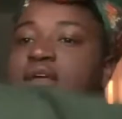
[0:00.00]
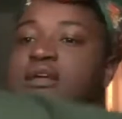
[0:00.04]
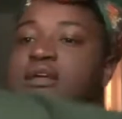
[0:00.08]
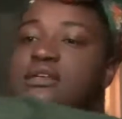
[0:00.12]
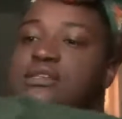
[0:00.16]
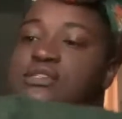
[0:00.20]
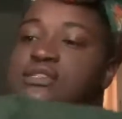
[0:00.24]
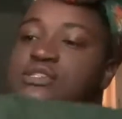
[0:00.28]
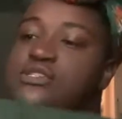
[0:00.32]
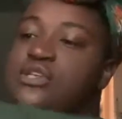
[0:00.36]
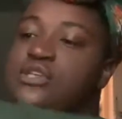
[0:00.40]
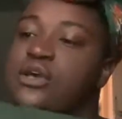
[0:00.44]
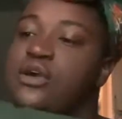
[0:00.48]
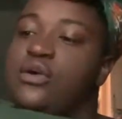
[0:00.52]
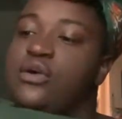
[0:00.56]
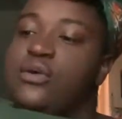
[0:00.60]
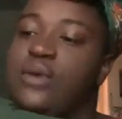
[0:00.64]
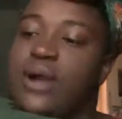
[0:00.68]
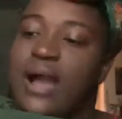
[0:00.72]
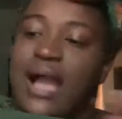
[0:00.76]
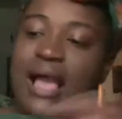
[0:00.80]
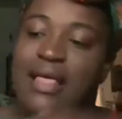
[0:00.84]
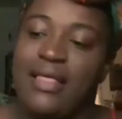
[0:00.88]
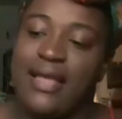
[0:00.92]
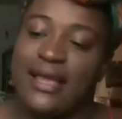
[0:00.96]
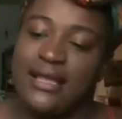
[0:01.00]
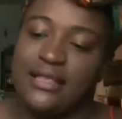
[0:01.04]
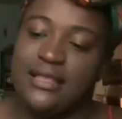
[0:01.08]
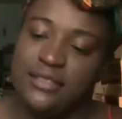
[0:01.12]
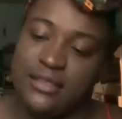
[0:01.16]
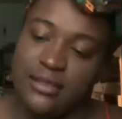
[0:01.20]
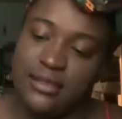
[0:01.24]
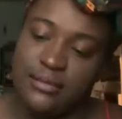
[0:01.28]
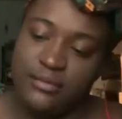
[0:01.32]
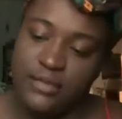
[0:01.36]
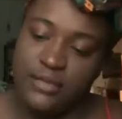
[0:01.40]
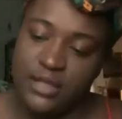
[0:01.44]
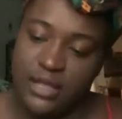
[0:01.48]
So I like
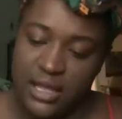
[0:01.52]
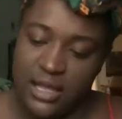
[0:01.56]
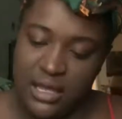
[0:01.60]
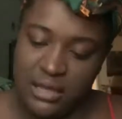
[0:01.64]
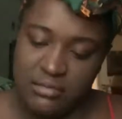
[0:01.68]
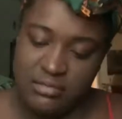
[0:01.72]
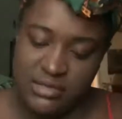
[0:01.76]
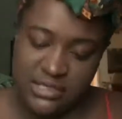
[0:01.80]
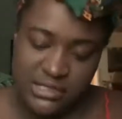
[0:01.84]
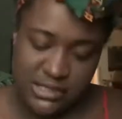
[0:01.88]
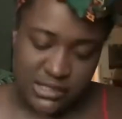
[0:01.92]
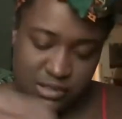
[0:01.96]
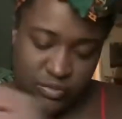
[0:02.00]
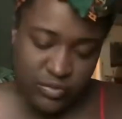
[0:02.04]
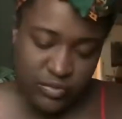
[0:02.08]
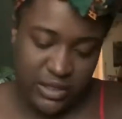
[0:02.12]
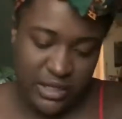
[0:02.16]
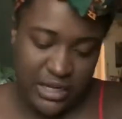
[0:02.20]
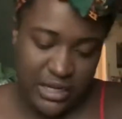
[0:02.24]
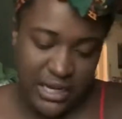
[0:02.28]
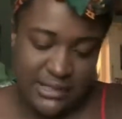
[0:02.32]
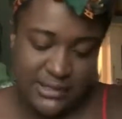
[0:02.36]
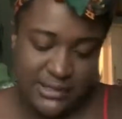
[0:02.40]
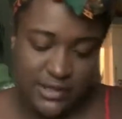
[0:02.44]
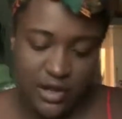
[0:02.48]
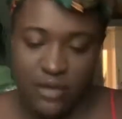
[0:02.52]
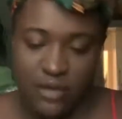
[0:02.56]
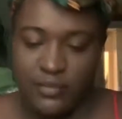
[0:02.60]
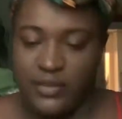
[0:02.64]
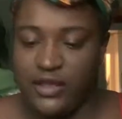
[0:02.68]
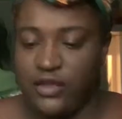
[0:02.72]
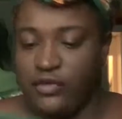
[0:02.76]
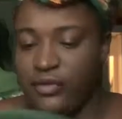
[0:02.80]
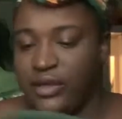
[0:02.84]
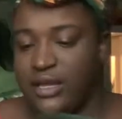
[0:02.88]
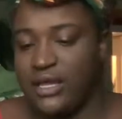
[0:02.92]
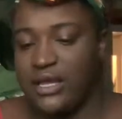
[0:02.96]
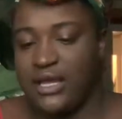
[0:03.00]
them. This is a really nice army
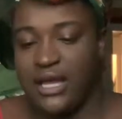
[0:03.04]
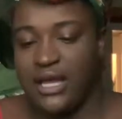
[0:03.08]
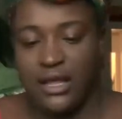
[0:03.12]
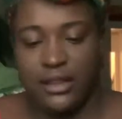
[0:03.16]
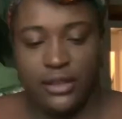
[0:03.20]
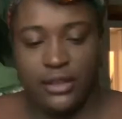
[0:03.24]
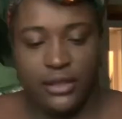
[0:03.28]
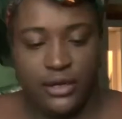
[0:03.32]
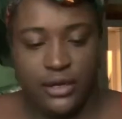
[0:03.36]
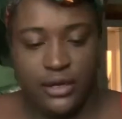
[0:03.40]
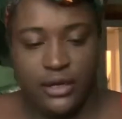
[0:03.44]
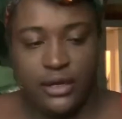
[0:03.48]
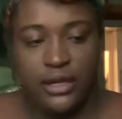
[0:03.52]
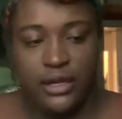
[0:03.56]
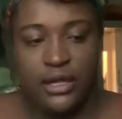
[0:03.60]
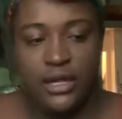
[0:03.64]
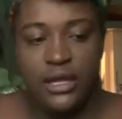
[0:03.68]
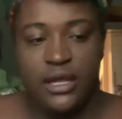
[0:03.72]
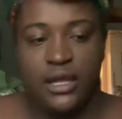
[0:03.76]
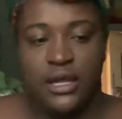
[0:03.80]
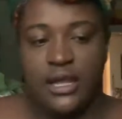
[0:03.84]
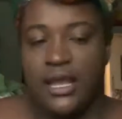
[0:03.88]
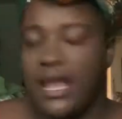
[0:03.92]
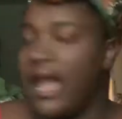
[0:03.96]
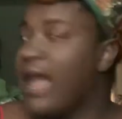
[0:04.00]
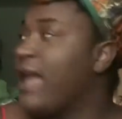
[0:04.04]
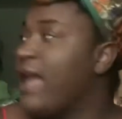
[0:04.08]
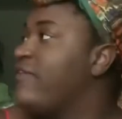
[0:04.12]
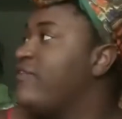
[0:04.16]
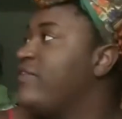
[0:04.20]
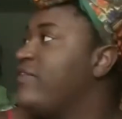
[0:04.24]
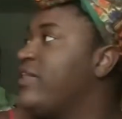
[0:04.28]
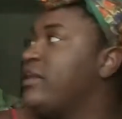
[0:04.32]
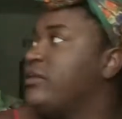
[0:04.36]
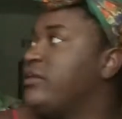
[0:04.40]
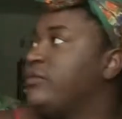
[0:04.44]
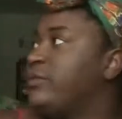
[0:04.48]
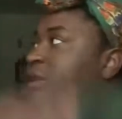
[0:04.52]
green color. And
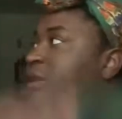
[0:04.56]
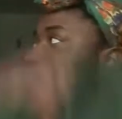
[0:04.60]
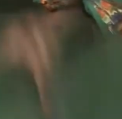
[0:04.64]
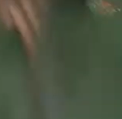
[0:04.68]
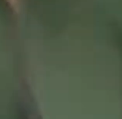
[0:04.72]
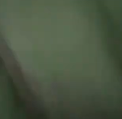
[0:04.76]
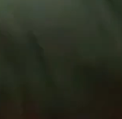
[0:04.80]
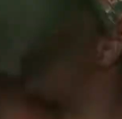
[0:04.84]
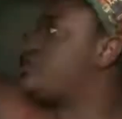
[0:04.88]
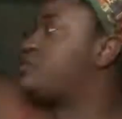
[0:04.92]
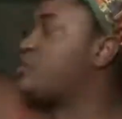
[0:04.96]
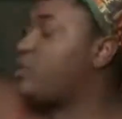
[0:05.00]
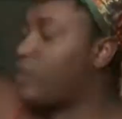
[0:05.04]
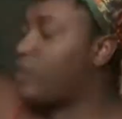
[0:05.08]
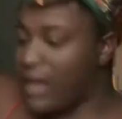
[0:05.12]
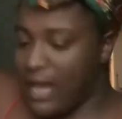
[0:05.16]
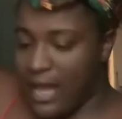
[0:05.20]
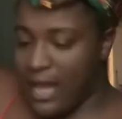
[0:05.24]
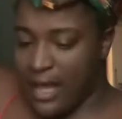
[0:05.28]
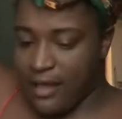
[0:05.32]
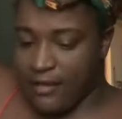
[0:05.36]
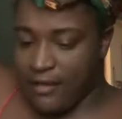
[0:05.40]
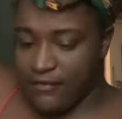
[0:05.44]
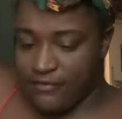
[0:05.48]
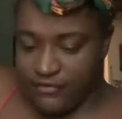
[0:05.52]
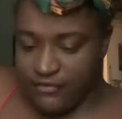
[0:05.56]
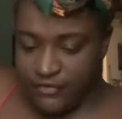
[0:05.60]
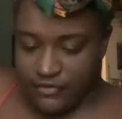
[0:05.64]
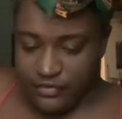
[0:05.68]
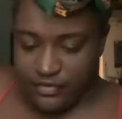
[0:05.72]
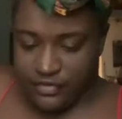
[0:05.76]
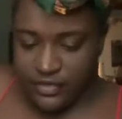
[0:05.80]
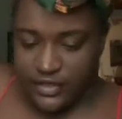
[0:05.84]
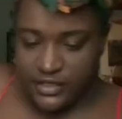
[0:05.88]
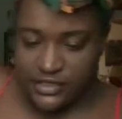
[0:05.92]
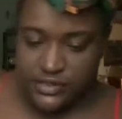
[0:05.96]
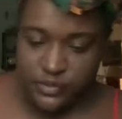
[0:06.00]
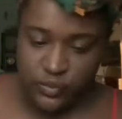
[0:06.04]
then we also have
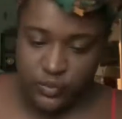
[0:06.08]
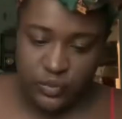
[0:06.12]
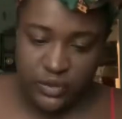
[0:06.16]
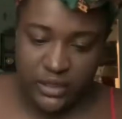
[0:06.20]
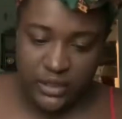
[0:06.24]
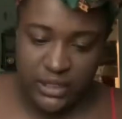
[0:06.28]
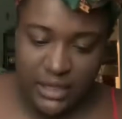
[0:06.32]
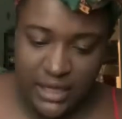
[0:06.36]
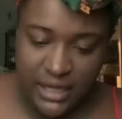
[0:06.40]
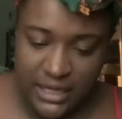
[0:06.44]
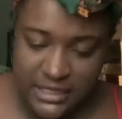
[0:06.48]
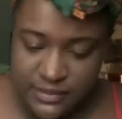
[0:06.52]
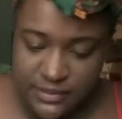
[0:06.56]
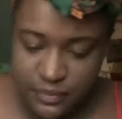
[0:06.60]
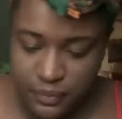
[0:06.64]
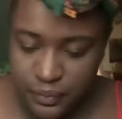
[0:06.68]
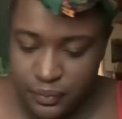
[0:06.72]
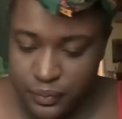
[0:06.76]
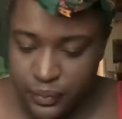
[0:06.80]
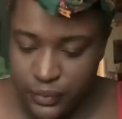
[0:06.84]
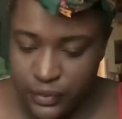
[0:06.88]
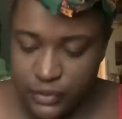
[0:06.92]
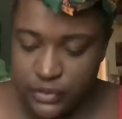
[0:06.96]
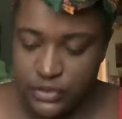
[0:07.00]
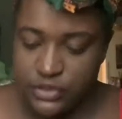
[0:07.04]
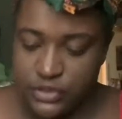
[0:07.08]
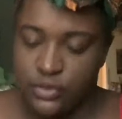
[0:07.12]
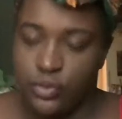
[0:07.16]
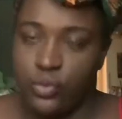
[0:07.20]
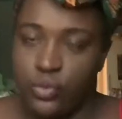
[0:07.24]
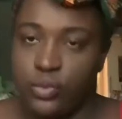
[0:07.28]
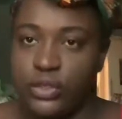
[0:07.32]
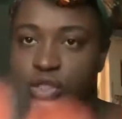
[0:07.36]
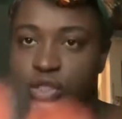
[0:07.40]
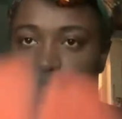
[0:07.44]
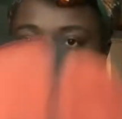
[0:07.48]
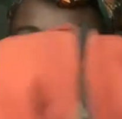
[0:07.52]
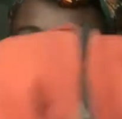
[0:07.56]
this really nice burnt
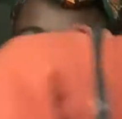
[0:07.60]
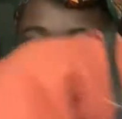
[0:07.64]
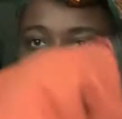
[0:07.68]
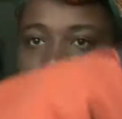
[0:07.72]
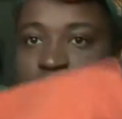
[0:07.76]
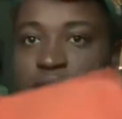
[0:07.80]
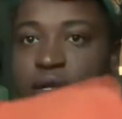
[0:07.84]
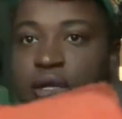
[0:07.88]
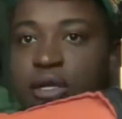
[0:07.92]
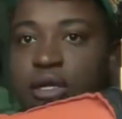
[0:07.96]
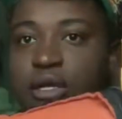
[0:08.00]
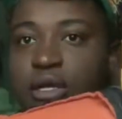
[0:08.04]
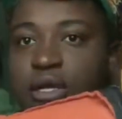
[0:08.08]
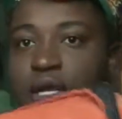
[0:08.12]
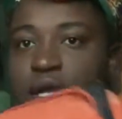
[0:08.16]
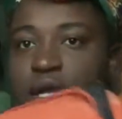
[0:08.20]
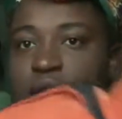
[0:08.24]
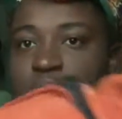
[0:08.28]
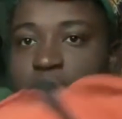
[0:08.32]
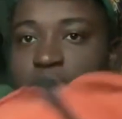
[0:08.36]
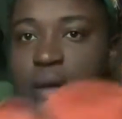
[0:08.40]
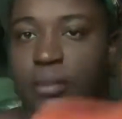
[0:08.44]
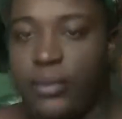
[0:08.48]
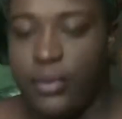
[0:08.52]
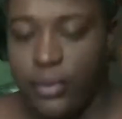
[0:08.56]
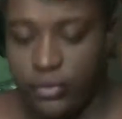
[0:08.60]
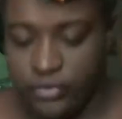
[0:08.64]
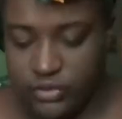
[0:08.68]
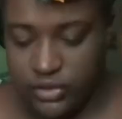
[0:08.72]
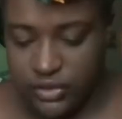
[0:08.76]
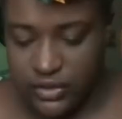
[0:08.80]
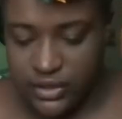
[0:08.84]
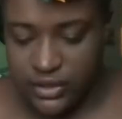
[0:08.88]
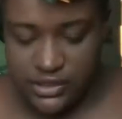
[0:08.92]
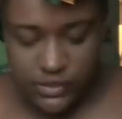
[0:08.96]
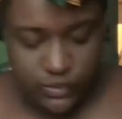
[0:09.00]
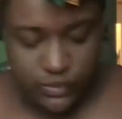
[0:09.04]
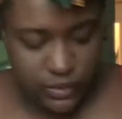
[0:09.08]
orange color. Both of
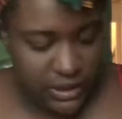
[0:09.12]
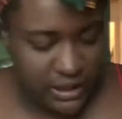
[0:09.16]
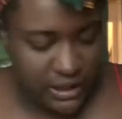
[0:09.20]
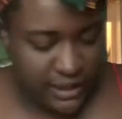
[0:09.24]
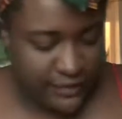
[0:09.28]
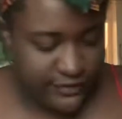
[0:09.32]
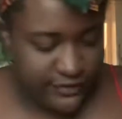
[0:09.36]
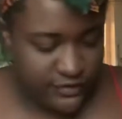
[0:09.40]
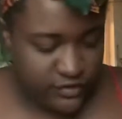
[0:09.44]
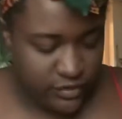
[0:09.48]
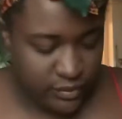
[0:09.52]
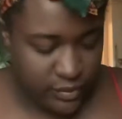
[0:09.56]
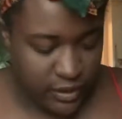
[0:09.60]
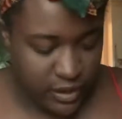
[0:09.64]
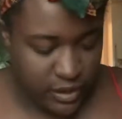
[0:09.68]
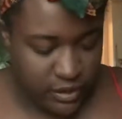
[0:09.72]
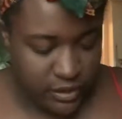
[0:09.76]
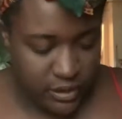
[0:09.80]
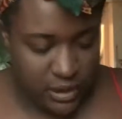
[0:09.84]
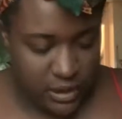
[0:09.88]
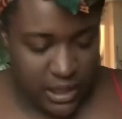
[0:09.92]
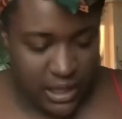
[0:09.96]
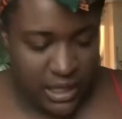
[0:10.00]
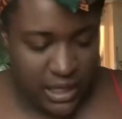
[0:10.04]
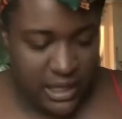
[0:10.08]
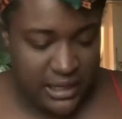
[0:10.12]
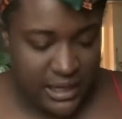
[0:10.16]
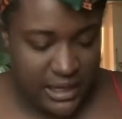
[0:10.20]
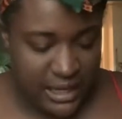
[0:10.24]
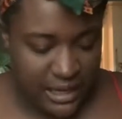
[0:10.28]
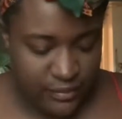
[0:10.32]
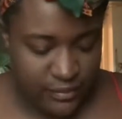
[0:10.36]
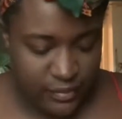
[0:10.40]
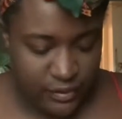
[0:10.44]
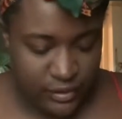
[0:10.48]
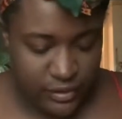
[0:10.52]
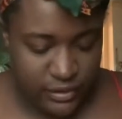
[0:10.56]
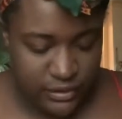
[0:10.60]
these were gifts from our
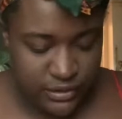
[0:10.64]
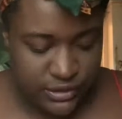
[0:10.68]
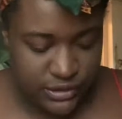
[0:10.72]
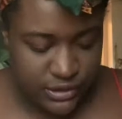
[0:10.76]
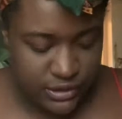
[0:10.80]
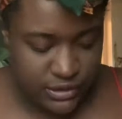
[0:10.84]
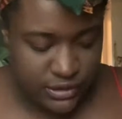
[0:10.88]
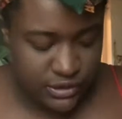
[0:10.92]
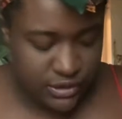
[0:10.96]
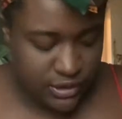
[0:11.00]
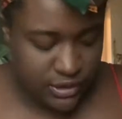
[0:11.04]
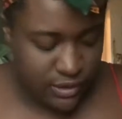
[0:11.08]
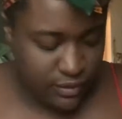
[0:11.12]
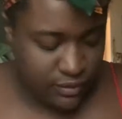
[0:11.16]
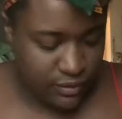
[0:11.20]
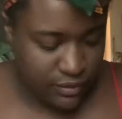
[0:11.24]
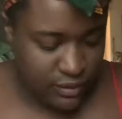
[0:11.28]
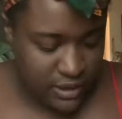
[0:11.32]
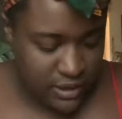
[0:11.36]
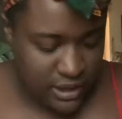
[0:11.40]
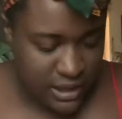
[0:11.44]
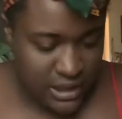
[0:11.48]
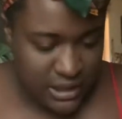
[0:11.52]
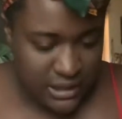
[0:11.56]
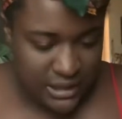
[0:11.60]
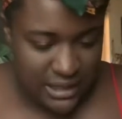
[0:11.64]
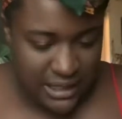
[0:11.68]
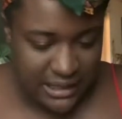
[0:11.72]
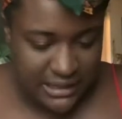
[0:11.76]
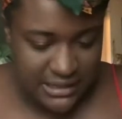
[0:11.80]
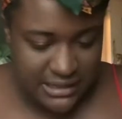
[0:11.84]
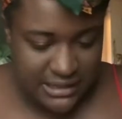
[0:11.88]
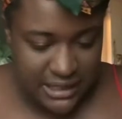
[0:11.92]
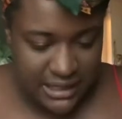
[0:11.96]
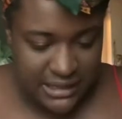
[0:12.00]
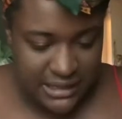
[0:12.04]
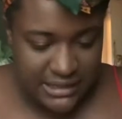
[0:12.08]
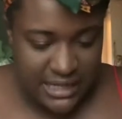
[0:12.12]
neighbors, so that's
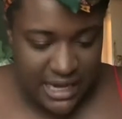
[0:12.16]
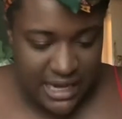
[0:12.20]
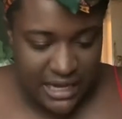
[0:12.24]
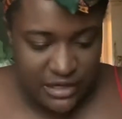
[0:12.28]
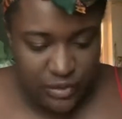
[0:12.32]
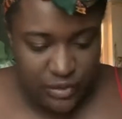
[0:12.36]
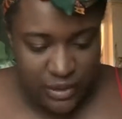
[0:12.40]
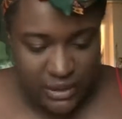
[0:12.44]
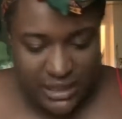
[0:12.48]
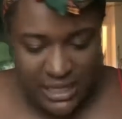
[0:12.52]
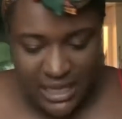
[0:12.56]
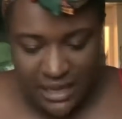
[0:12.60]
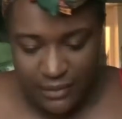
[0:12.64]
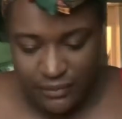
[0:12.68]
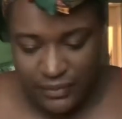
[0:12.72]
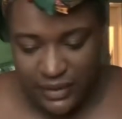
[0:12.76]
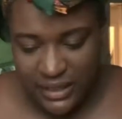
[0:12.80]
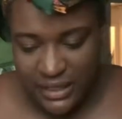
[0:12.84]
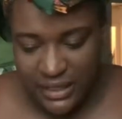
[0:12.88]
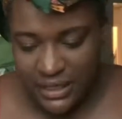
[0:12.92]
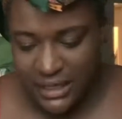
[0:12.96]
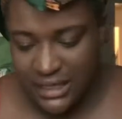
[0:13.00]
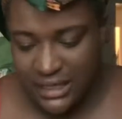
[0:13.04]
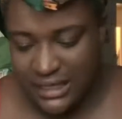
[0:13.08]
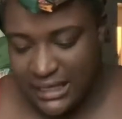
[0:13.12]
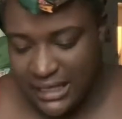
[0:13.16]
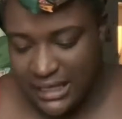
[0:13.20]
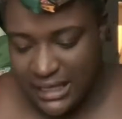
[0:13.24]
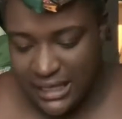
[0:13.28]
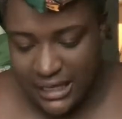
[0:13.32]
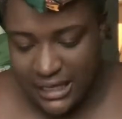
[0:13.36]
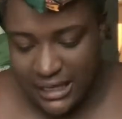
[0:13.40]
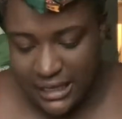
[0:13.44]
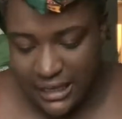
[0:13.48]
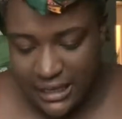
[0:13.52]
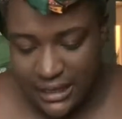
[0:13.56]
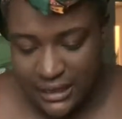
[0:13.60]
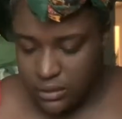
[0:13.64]
nice to add to our camping
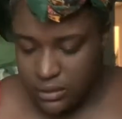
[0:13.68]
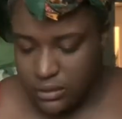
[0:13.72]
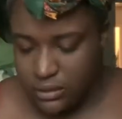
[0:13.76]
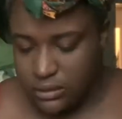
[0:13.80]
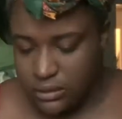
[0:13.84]
gear.